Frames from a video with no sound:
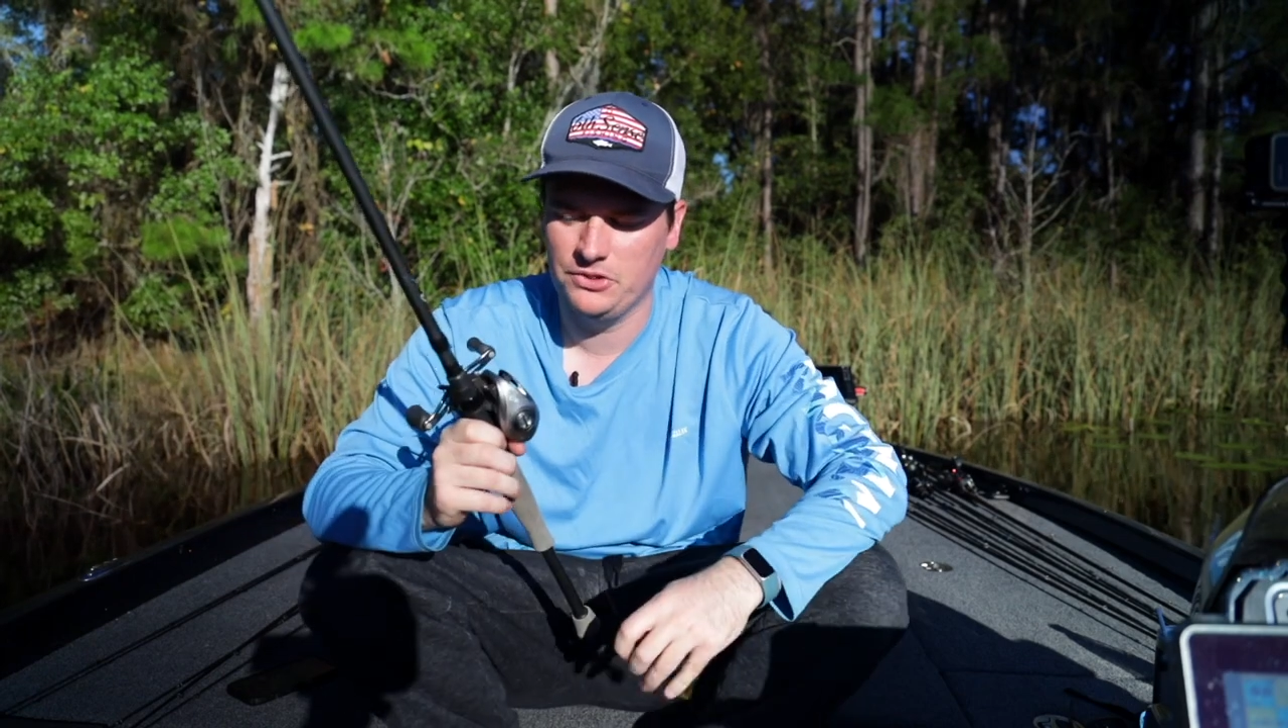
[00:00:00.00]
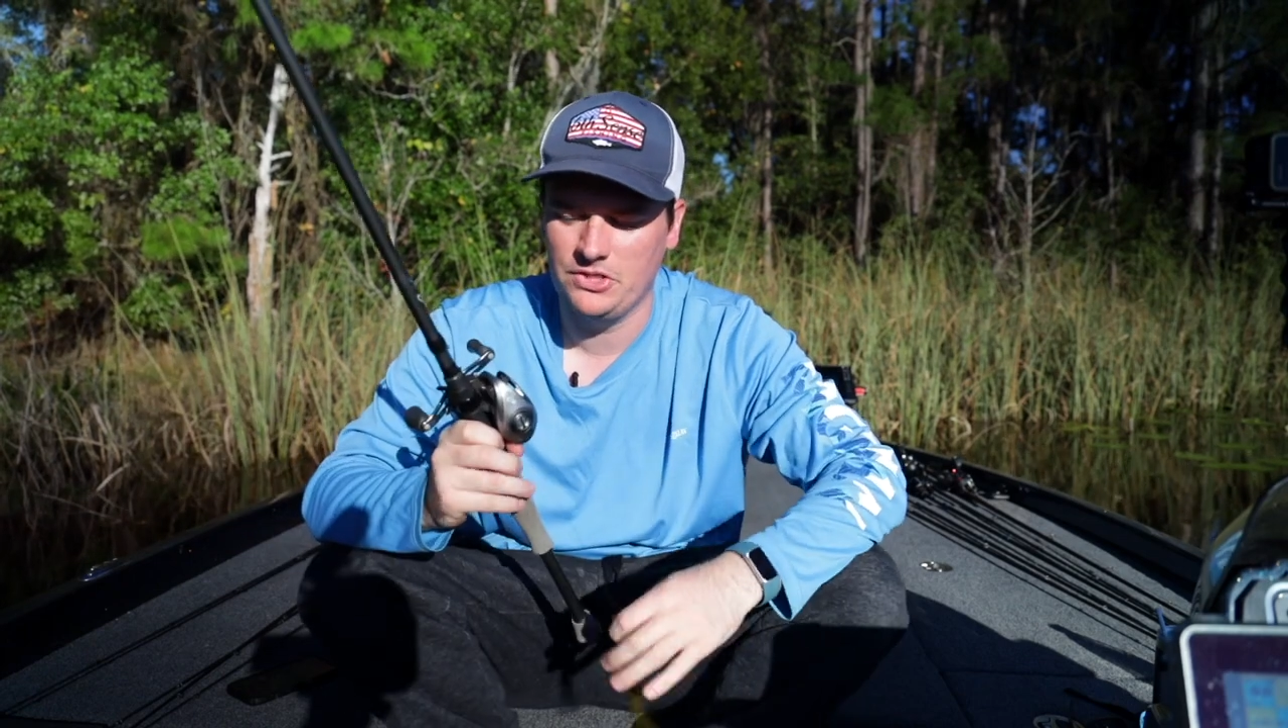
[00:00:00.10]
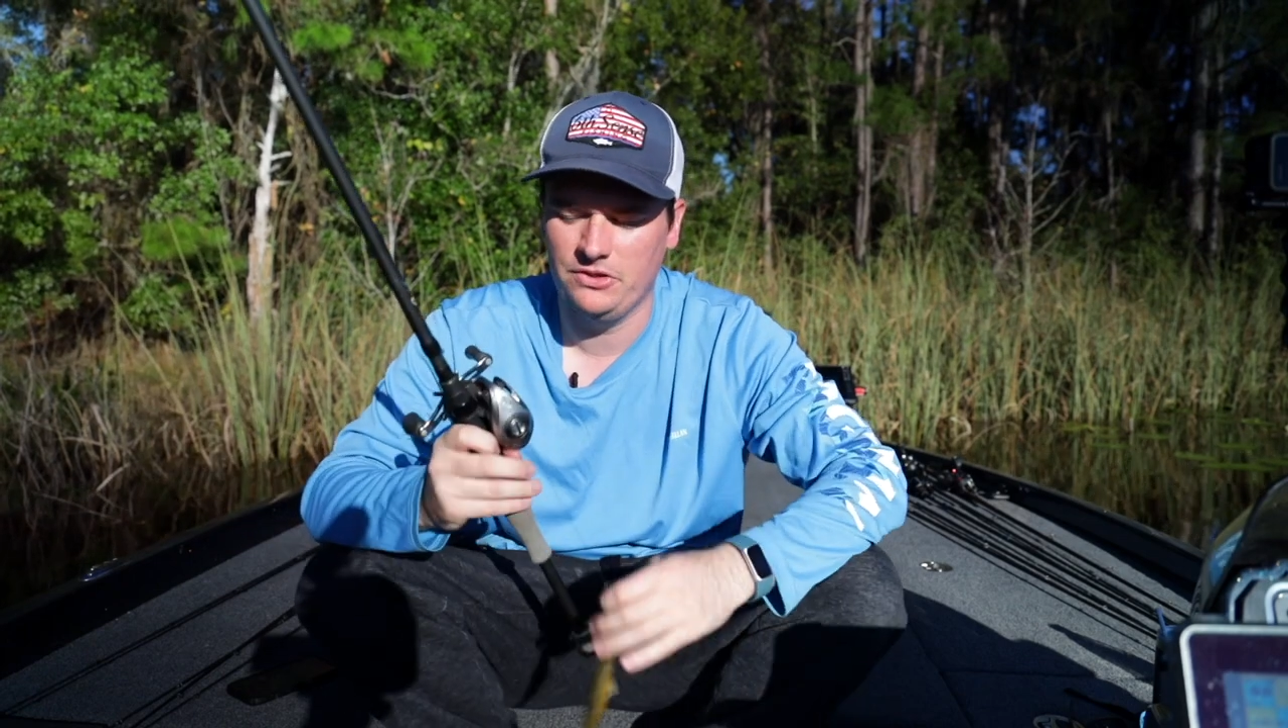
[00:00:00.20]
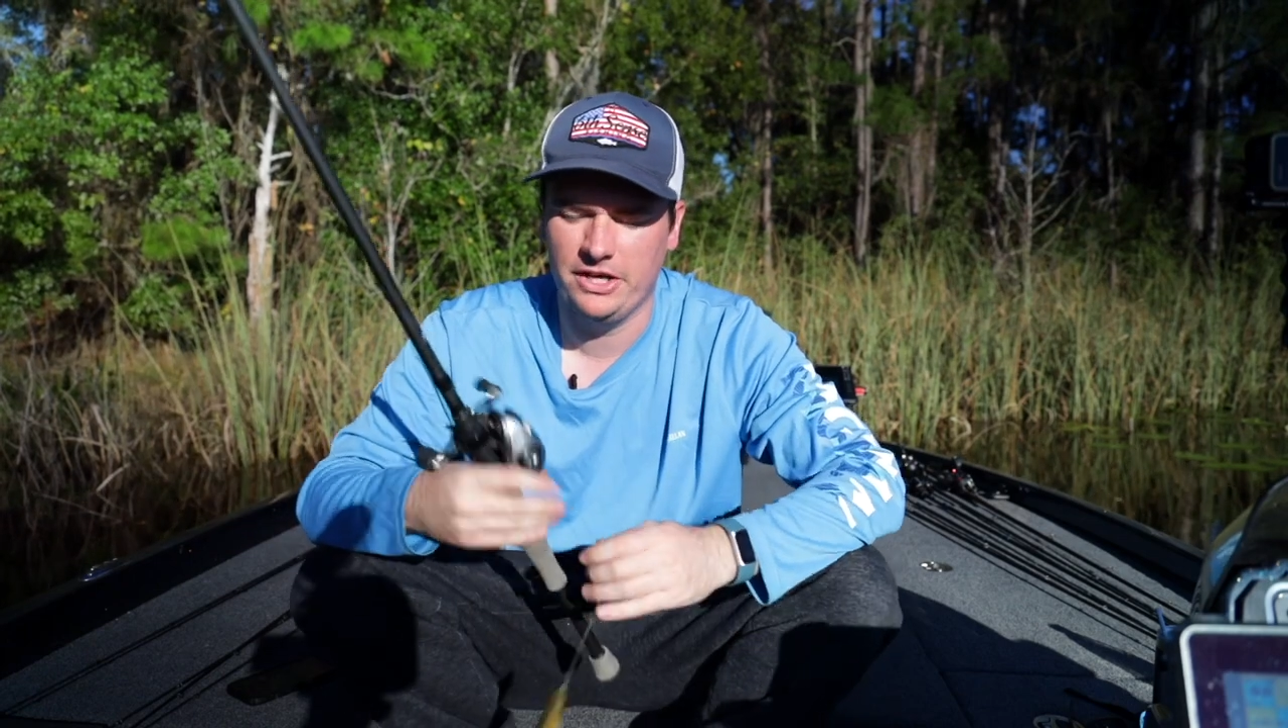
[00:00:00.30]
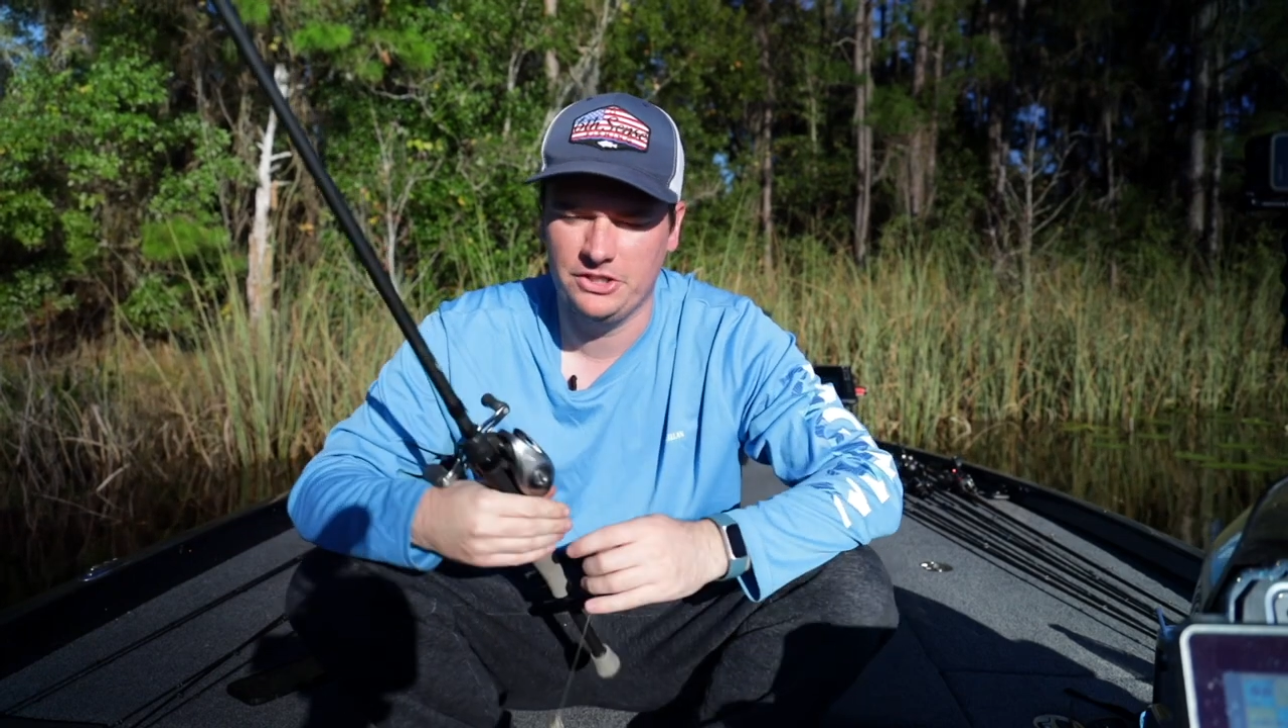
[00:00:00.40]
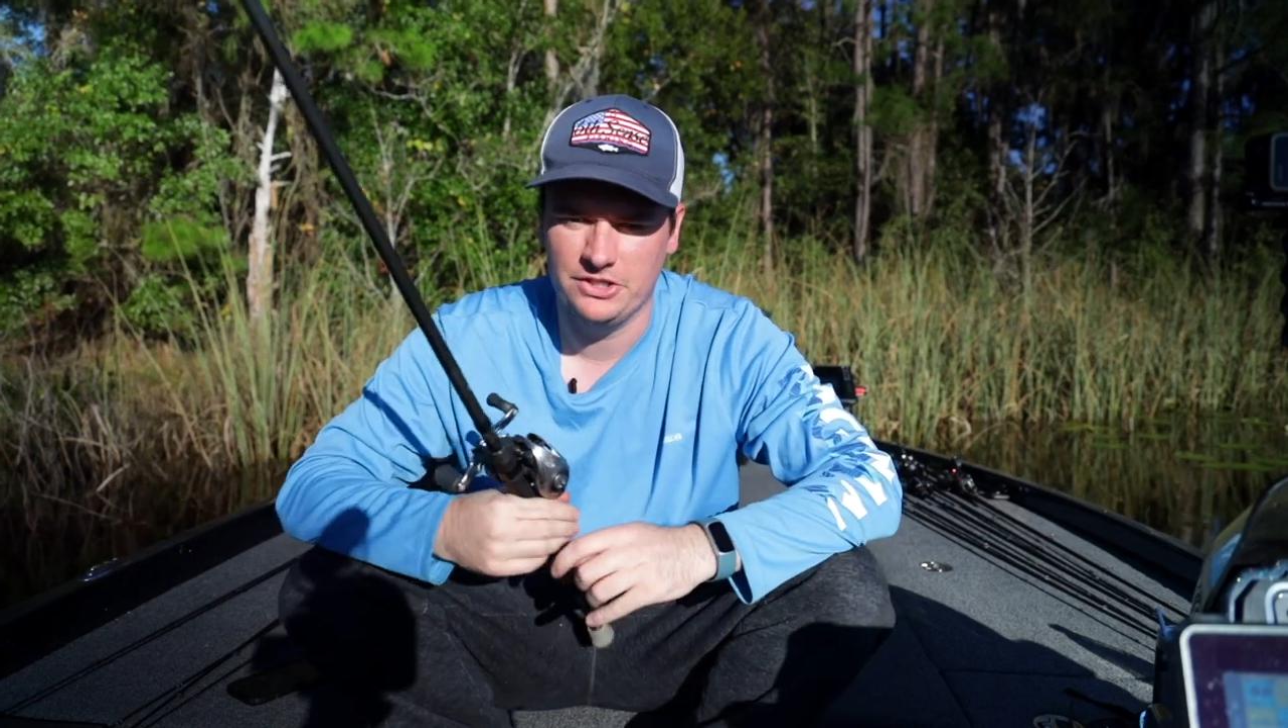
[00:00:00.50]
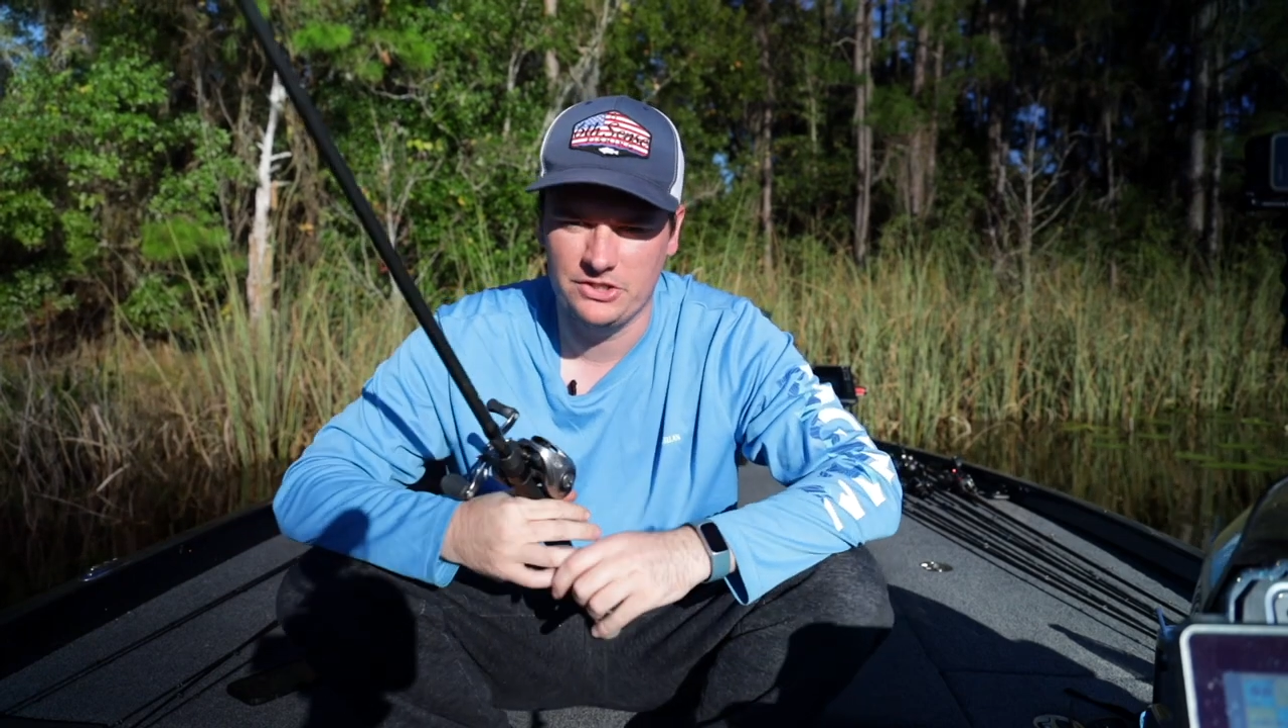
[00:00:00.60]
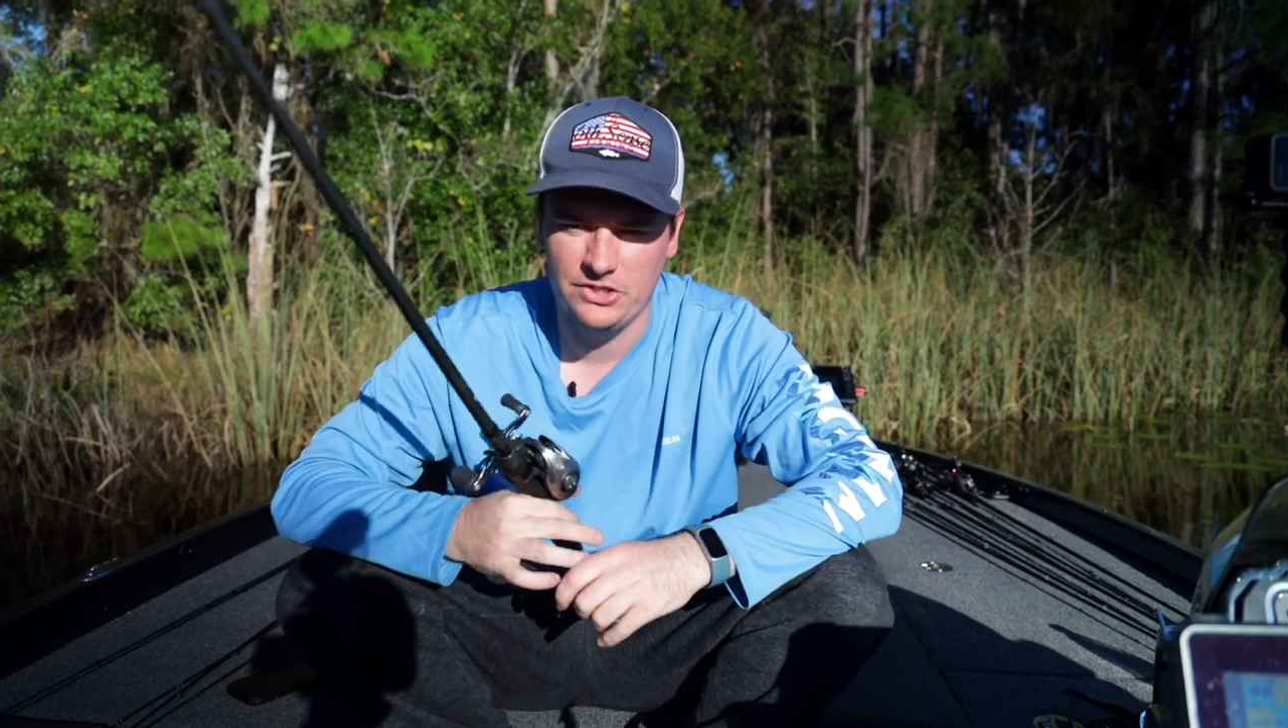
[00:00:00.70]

selection.